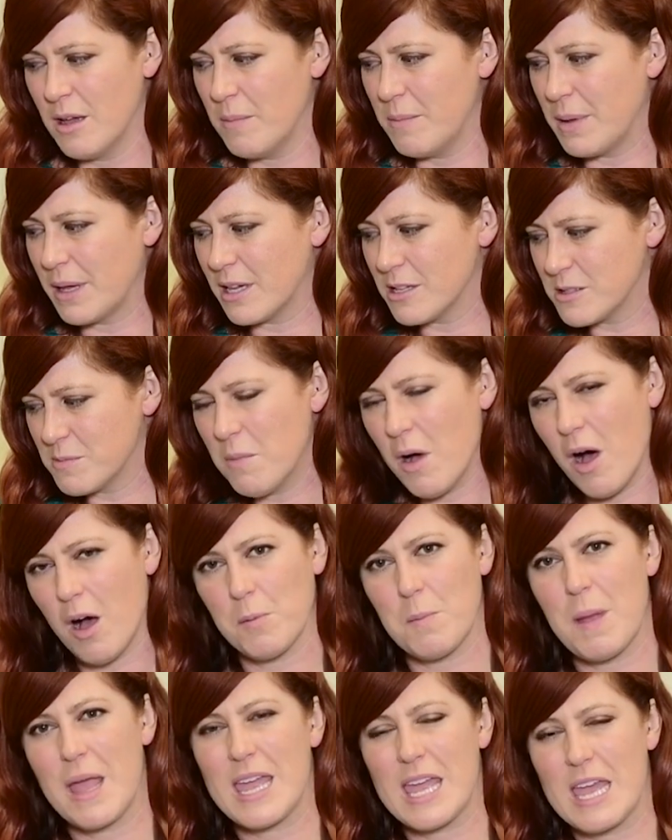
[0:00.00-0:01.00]
because
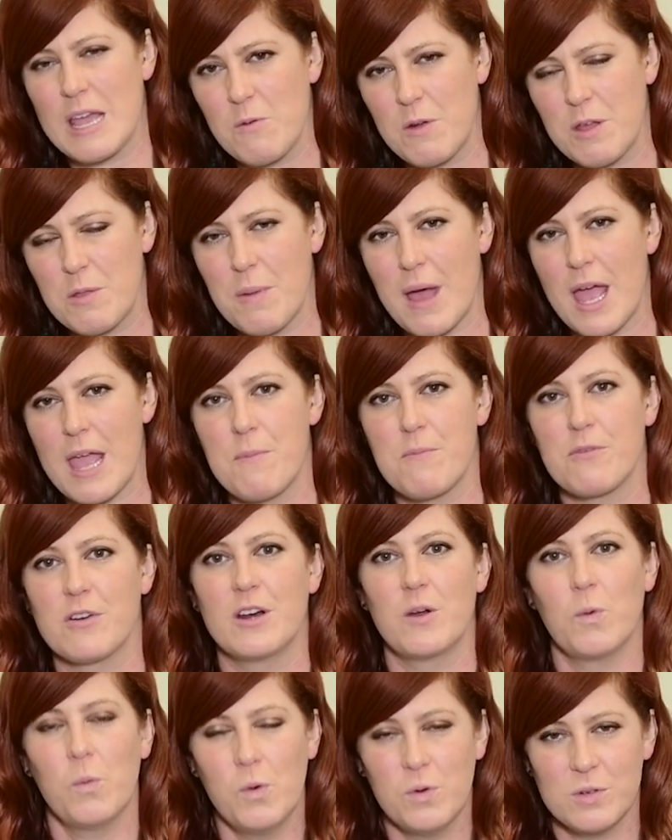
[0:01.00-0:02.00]
mark-making with paper
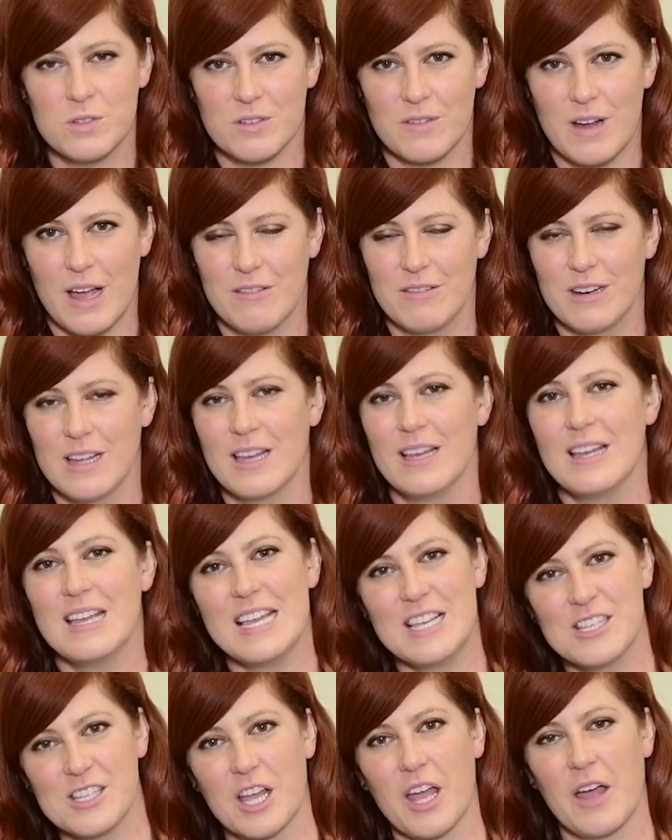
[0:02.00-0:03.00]
in a water area
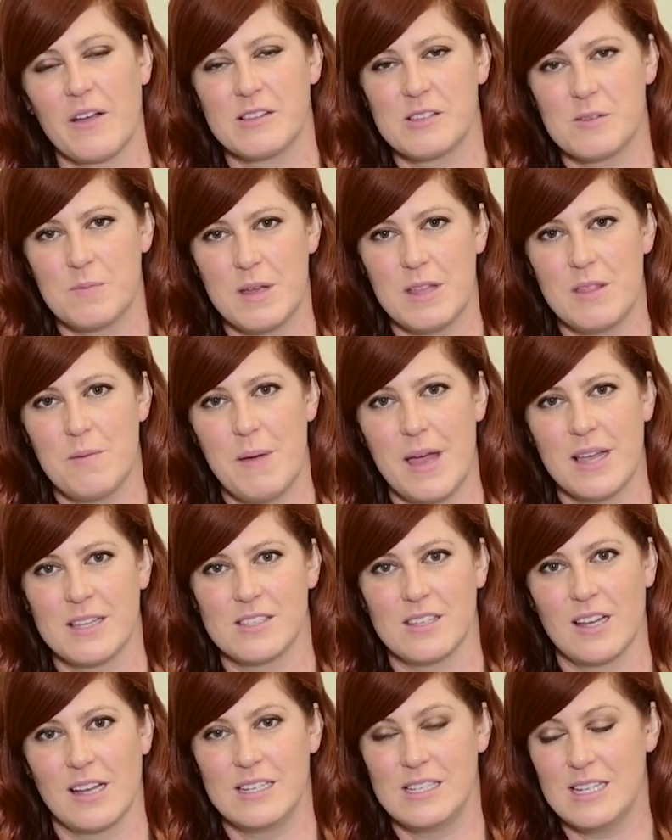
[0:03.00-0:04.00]
isn't going to be the
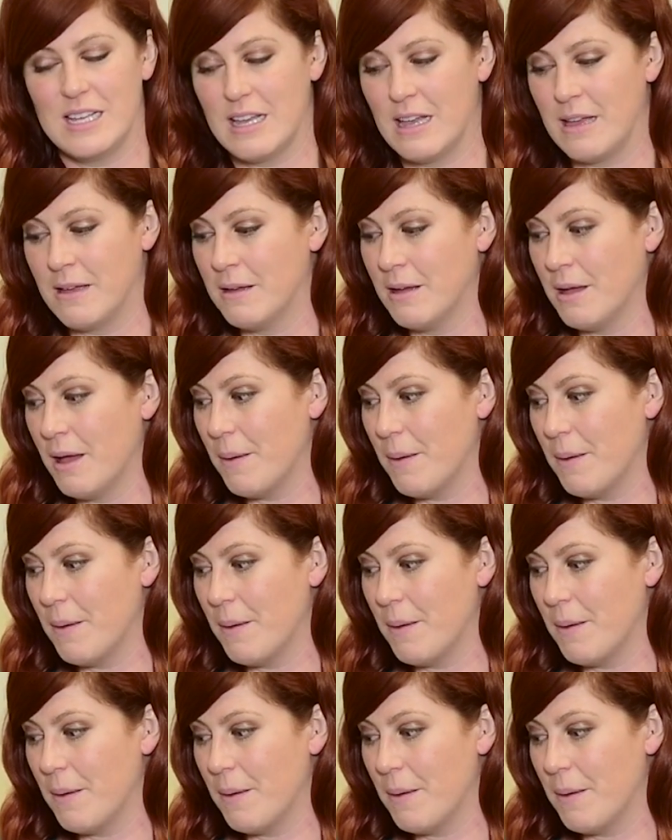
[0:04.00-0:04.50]
best idea.